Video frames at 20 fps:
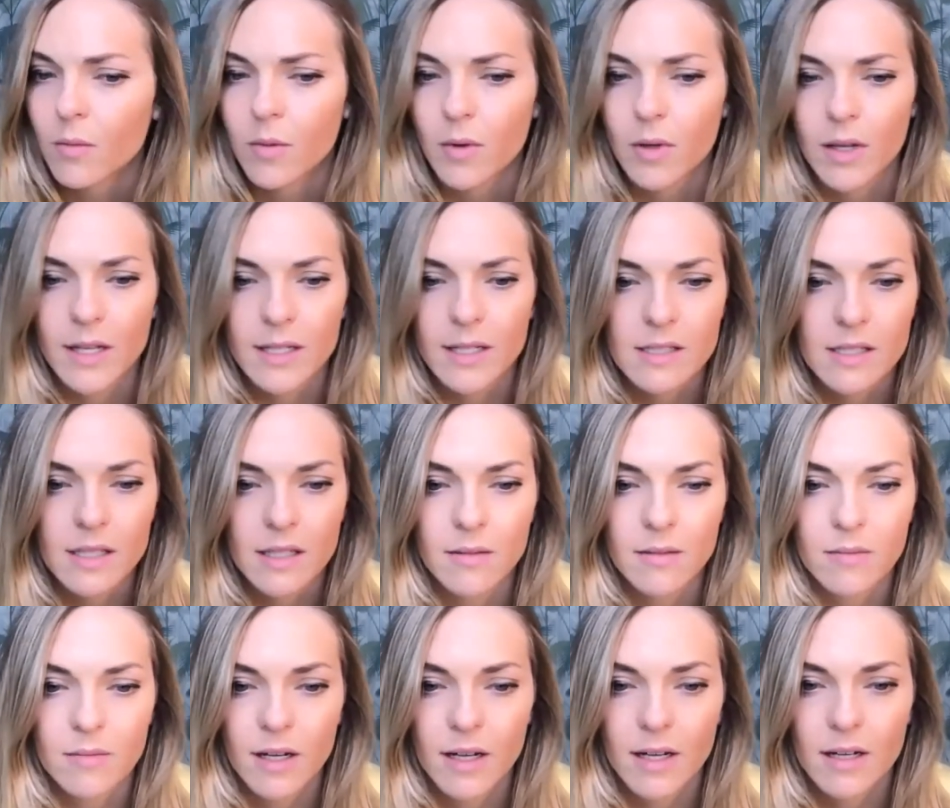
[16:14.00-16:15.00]
let's see.
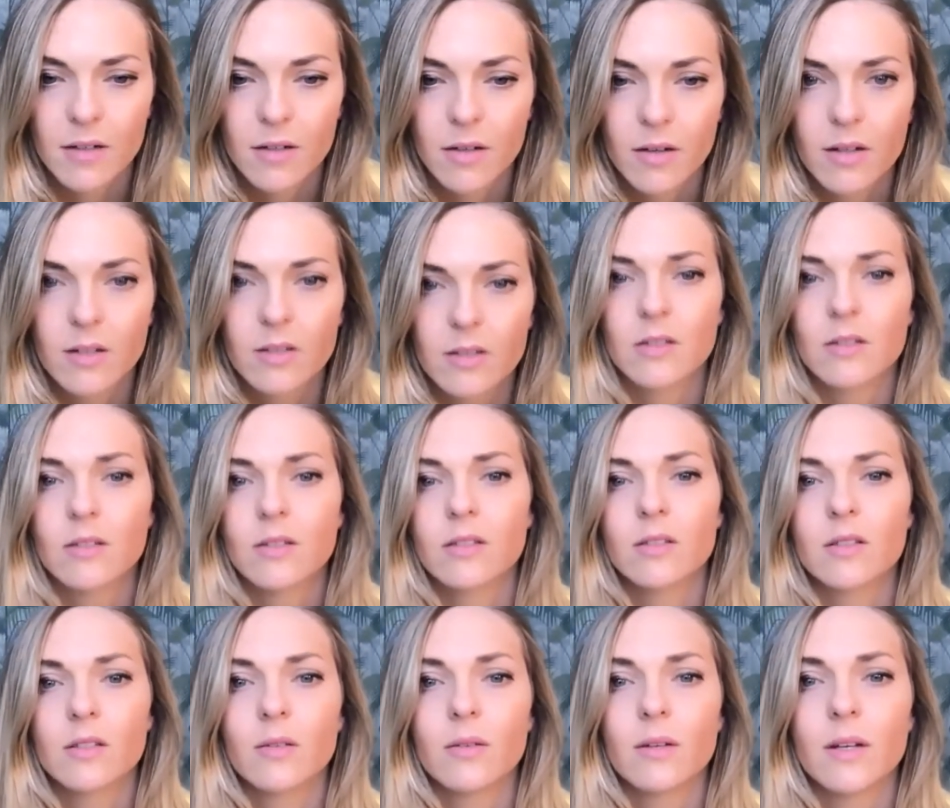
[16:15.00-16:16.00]
I don't know how to do this
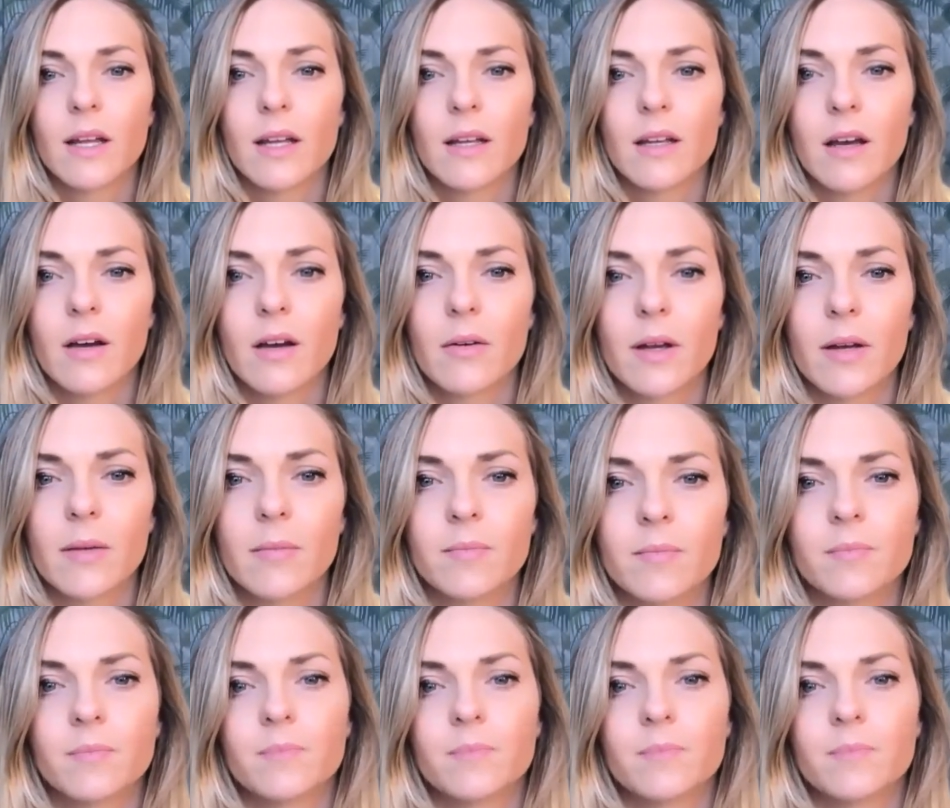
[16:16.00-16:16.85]
Q&A. Okay.